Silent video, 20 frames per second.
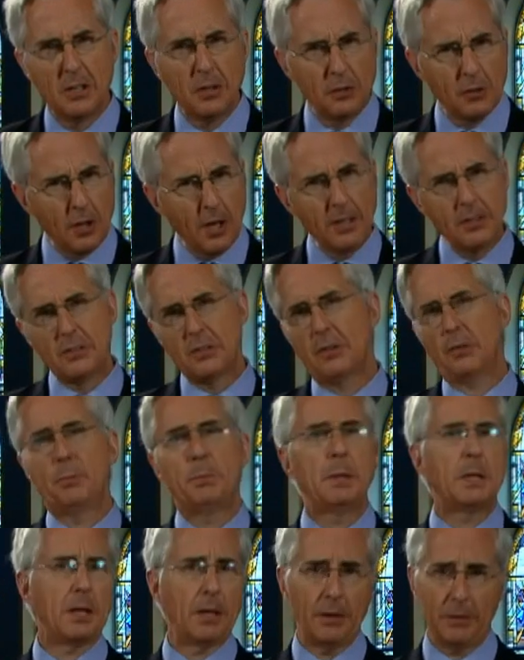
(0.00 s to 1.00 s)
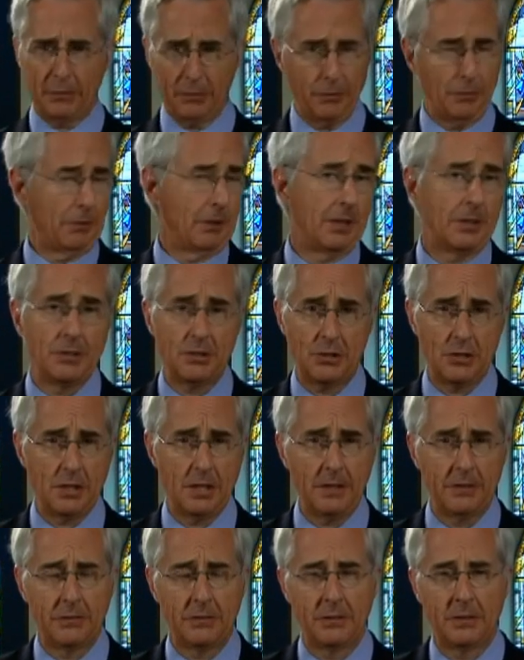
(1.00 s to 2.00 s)
not just because they're
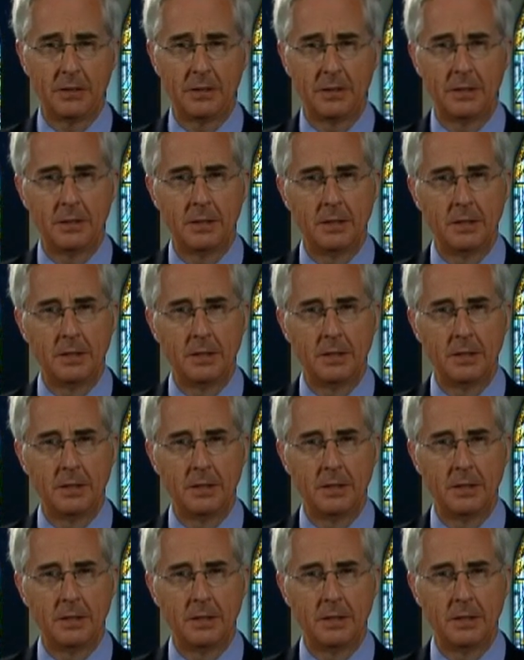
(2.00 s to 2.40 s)
unjust,